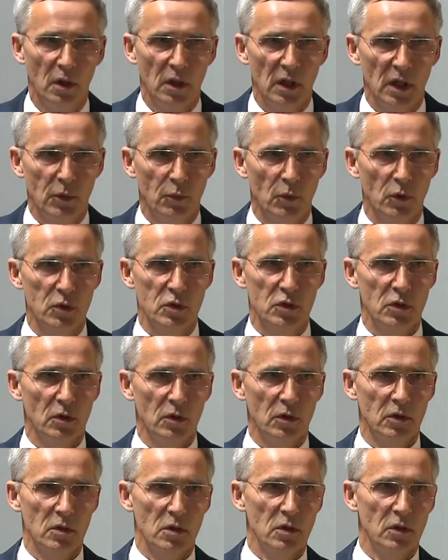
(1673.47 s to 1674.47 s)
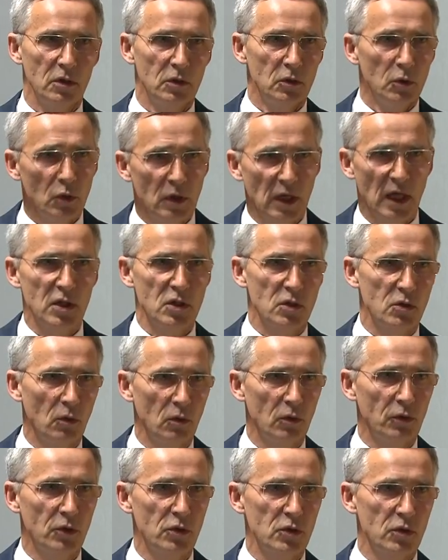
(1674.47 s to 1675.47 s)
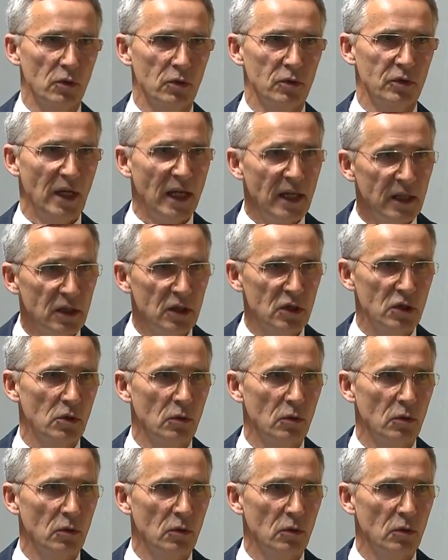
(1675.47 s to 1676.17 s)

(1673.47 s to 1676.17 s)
it was UK soldiers or Danish